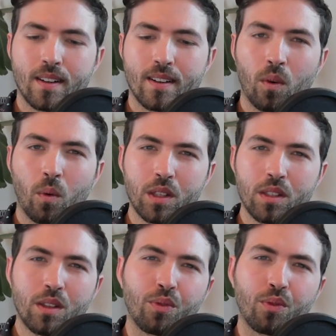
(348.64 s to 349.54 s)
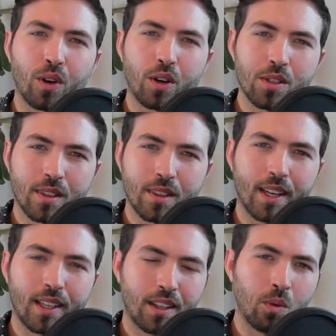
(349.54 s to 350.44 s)
What's the first
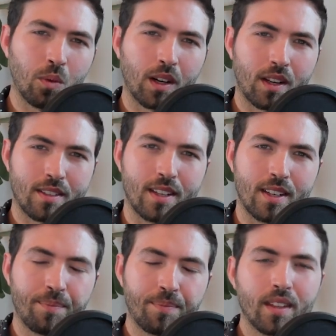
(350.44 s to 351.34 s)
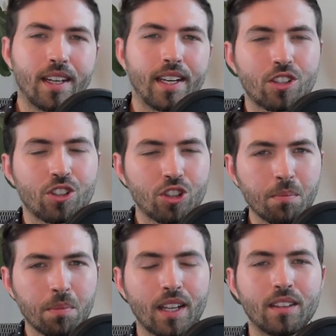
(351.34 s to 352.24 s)
thing that you want to see? It should
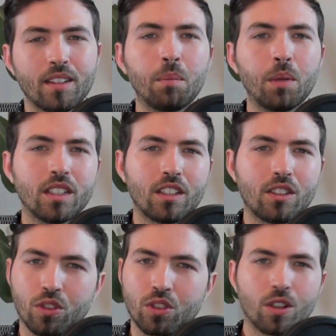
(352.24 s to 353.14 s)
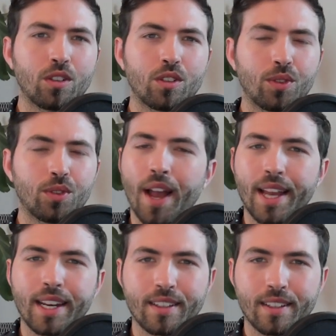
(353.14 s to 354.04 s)
be the ability to search for
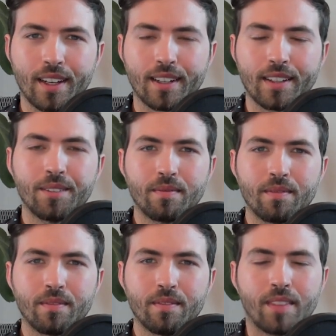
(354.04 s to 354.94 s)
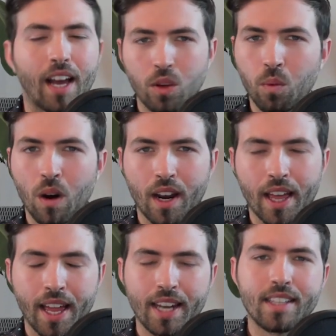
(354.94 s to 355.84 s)
anything that you want
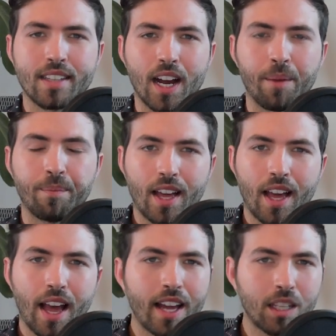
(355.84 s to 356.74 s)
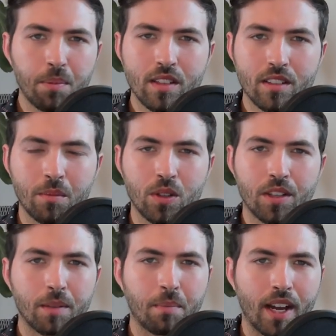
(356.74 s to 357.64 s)
at any time, any piece of
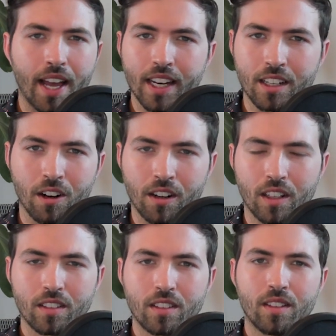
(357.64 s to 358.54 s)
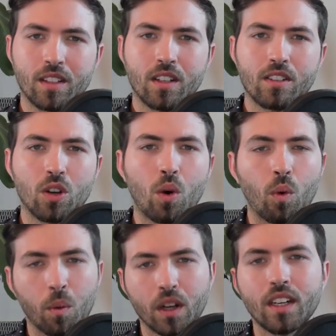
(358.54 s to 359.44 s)
music by any artist. So
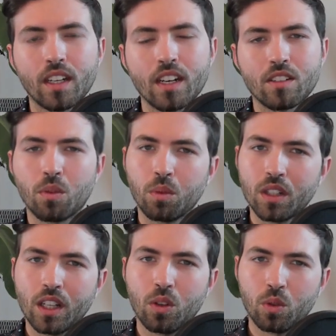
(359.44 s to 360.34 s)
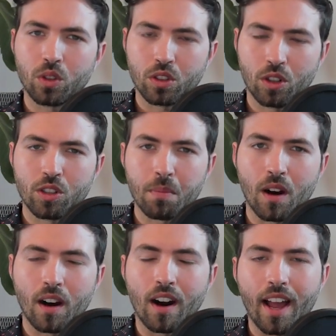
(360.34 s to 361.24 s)
what we're going to need is a really cool search
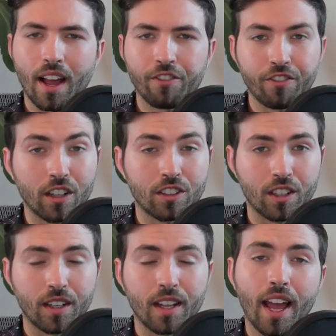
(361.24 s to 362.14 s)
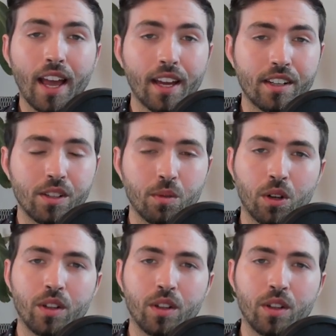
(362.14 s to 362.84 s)
bar function, and we're going to